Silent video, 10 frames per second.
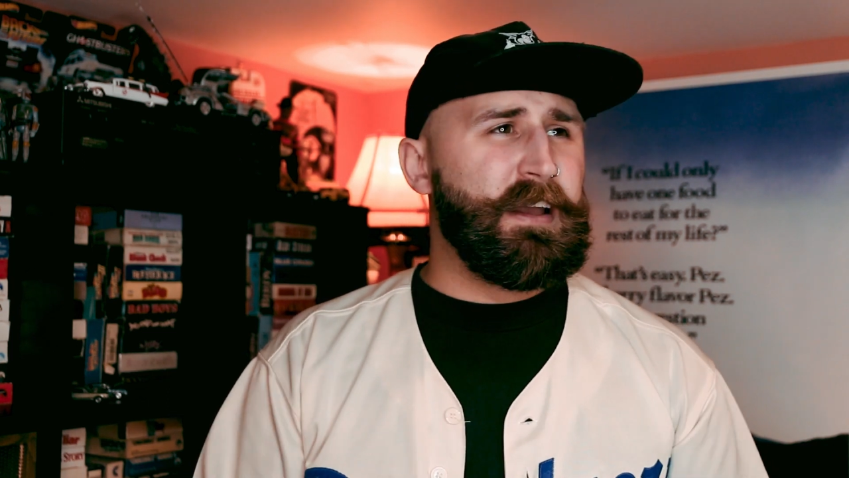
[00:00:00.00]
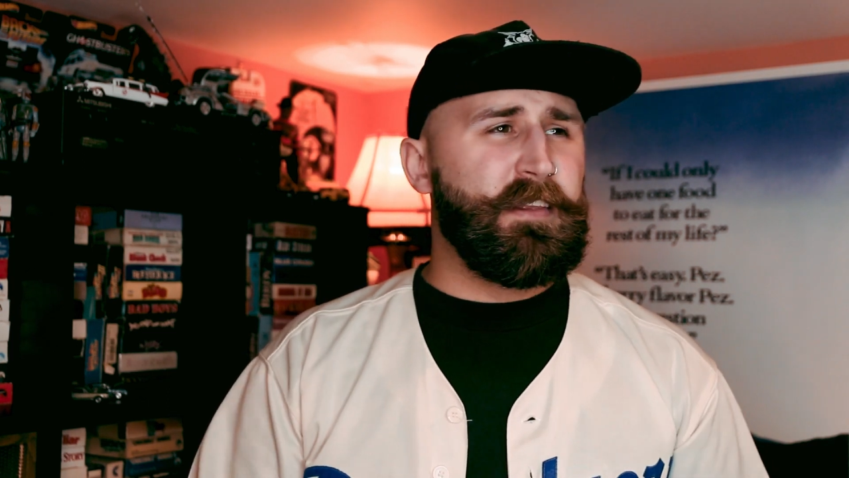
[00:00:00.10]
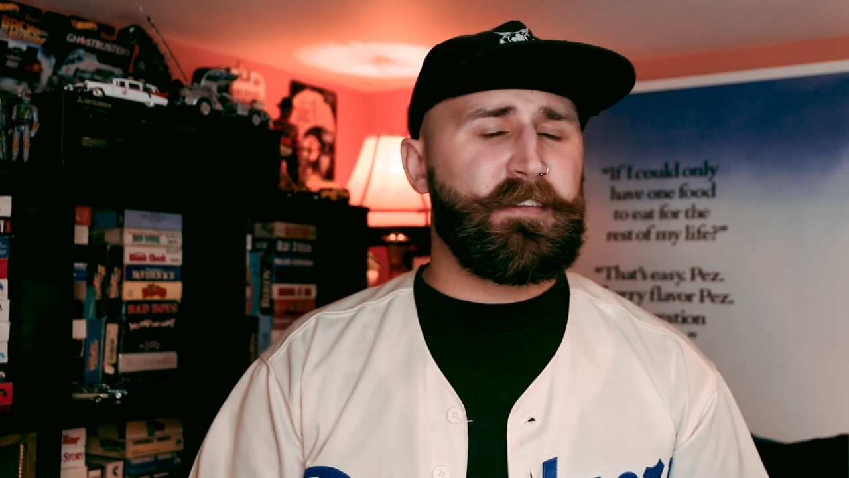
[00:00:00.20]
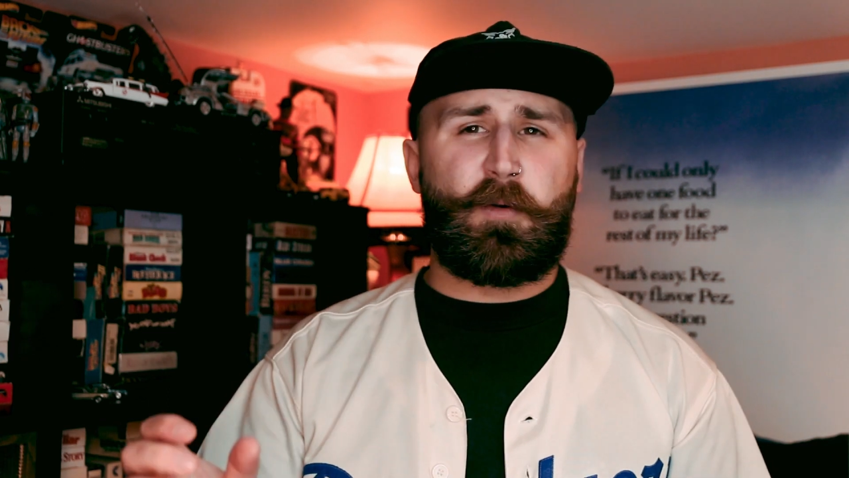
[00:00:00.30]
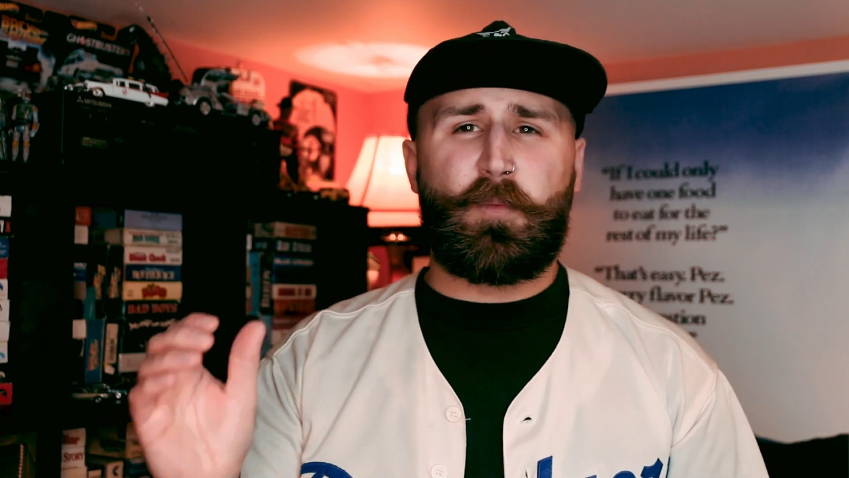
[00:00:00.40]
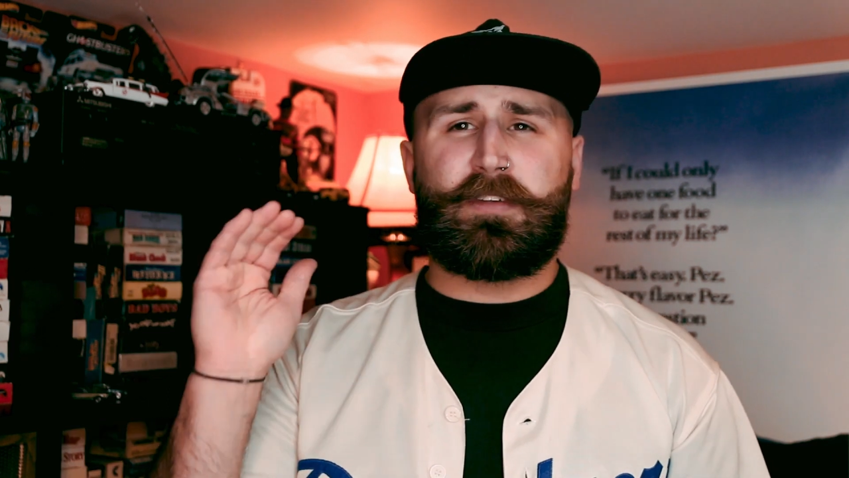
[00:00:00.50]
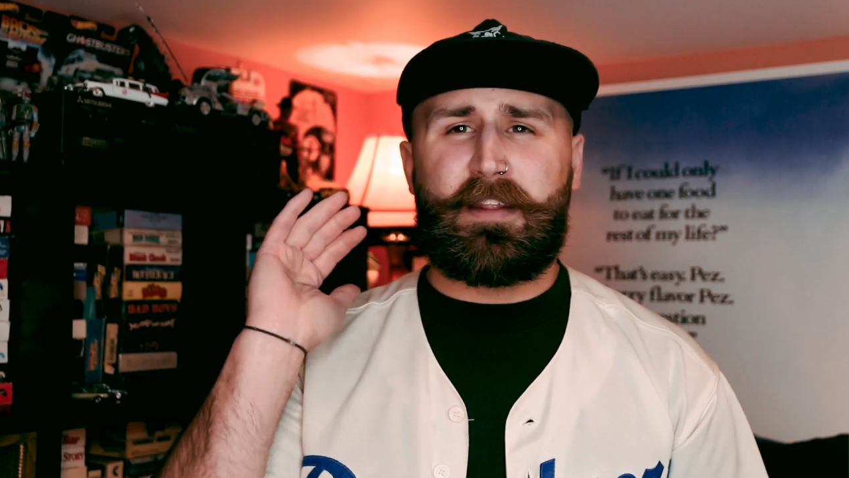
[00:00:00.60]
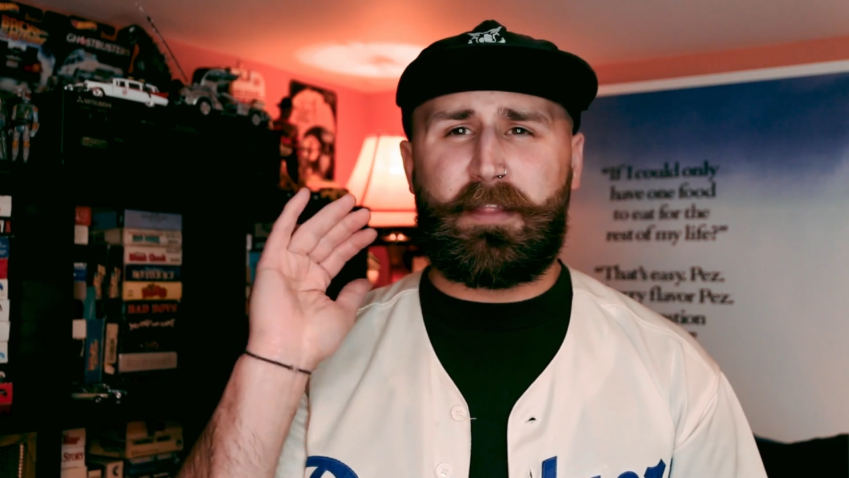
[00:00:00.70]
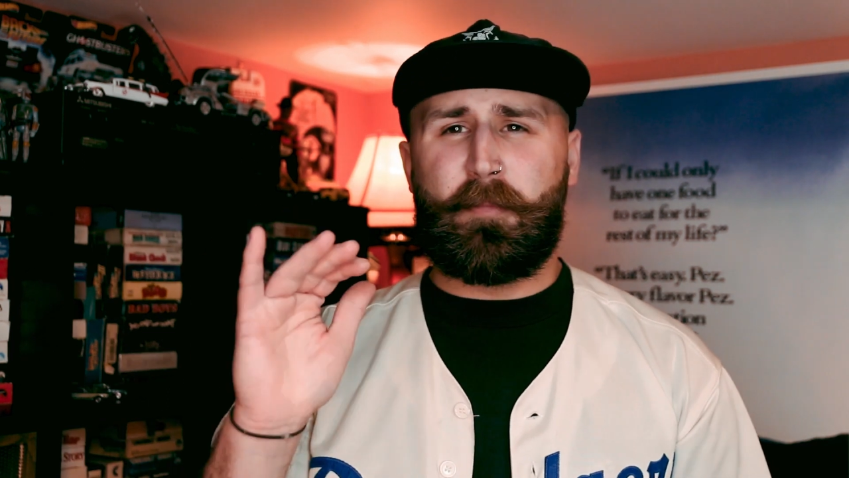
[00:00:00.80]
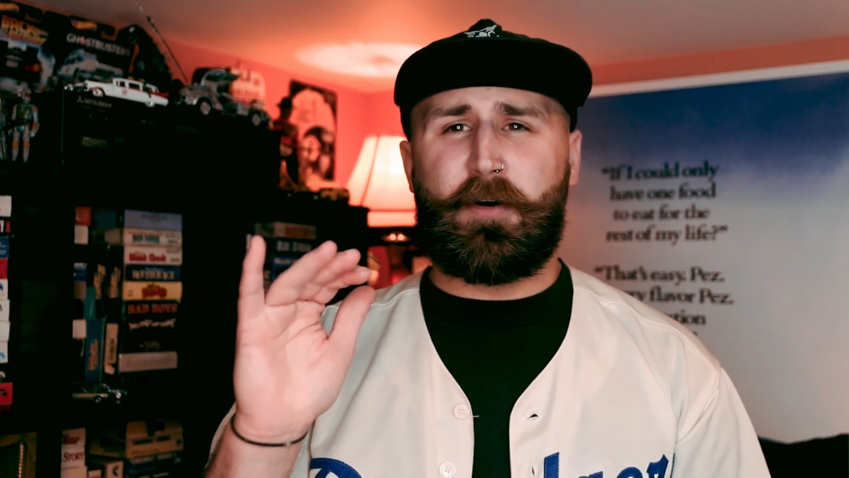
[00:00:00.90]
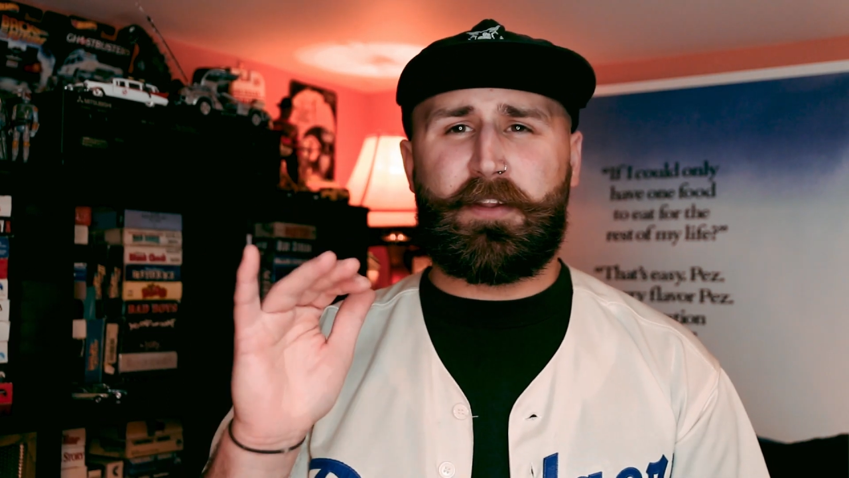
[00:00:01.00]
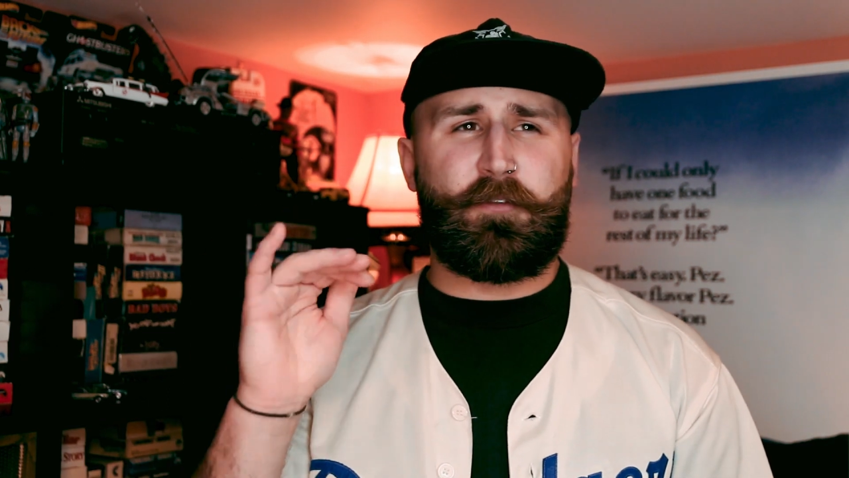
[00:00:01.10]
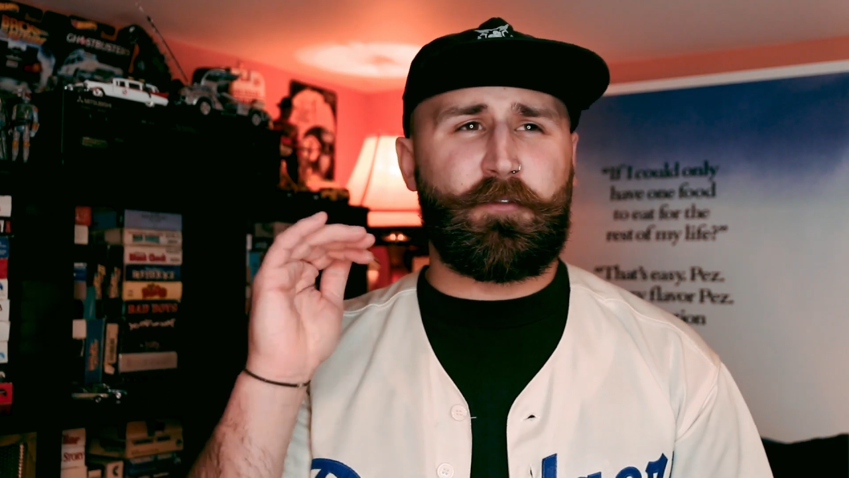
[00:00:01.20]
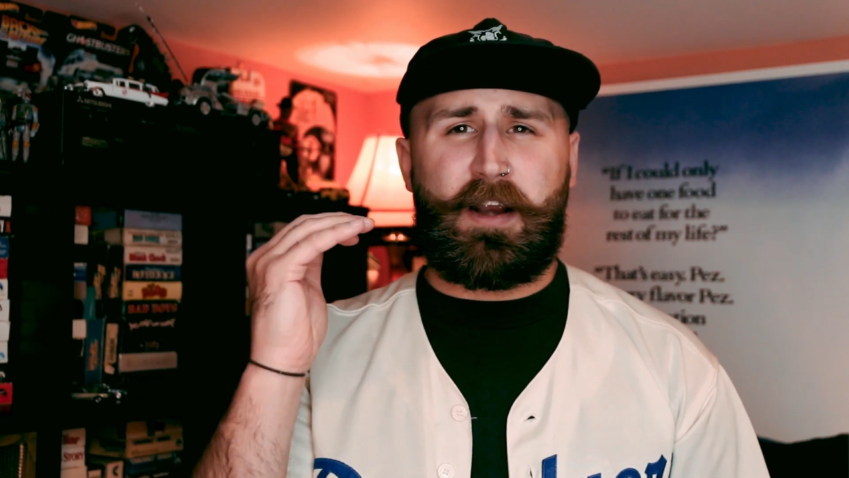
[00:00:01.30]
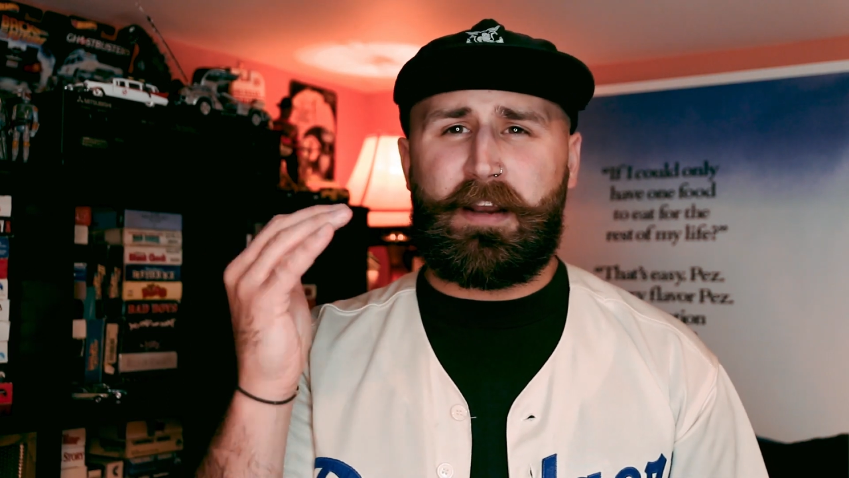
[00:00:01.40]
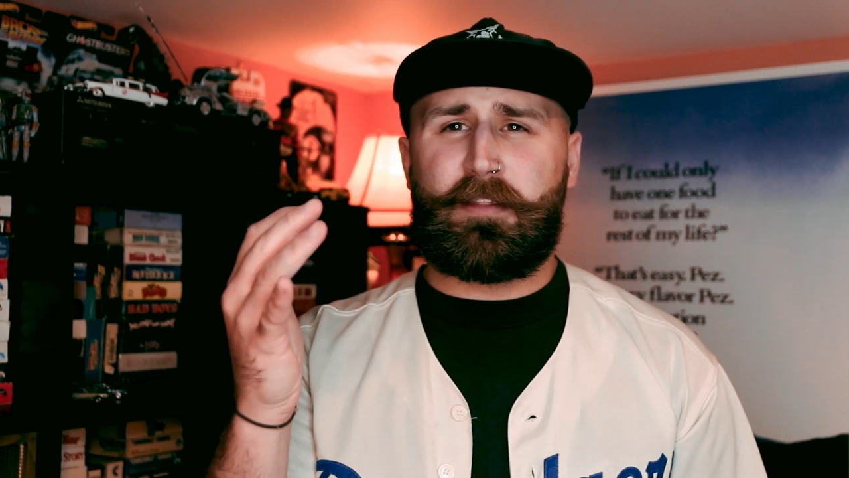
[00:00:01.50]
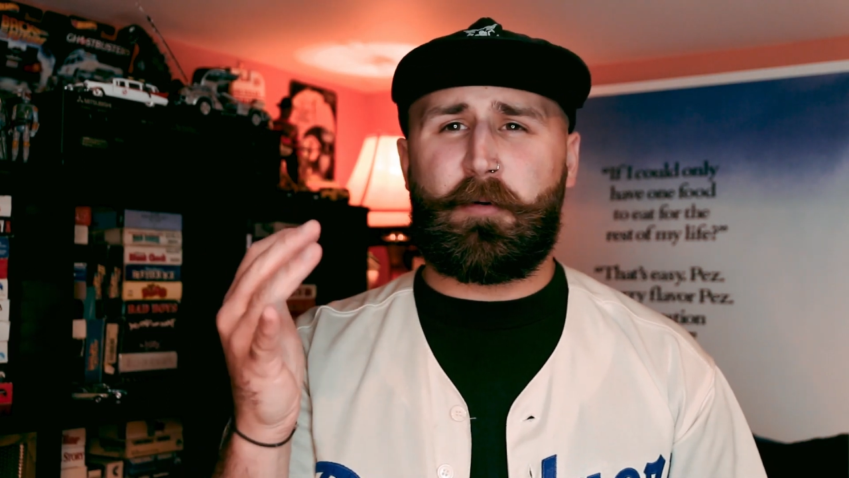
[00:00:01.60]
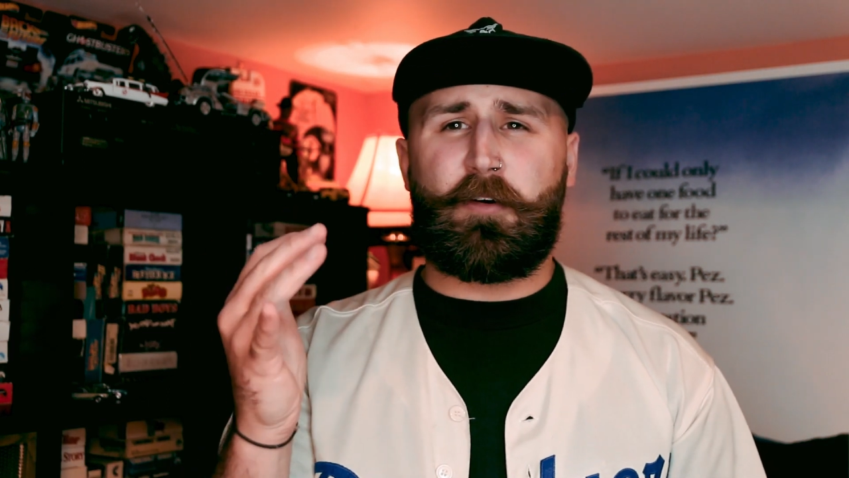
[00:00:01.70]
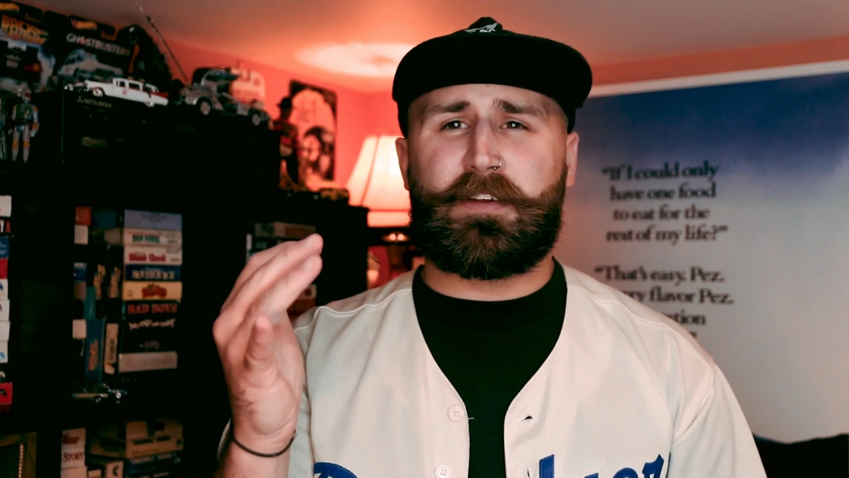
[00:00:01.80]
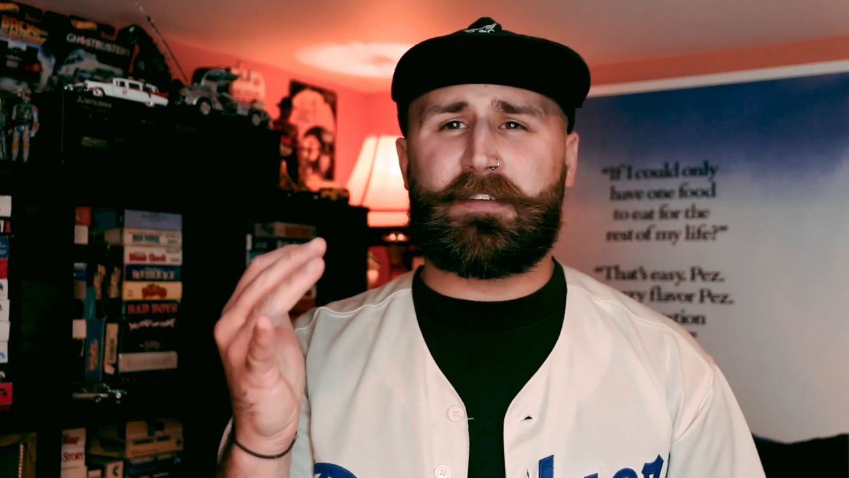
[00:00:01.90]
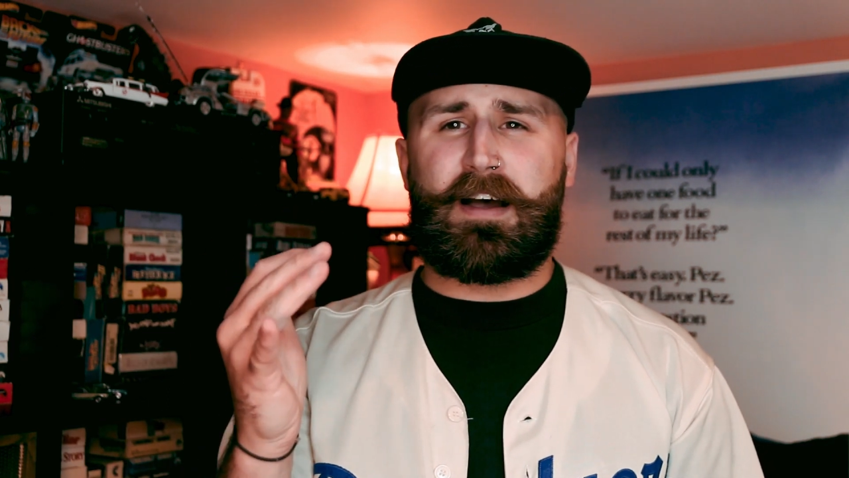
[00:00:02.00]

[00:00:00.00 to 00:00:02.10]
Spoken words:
The sun was hitting the building right at the perfect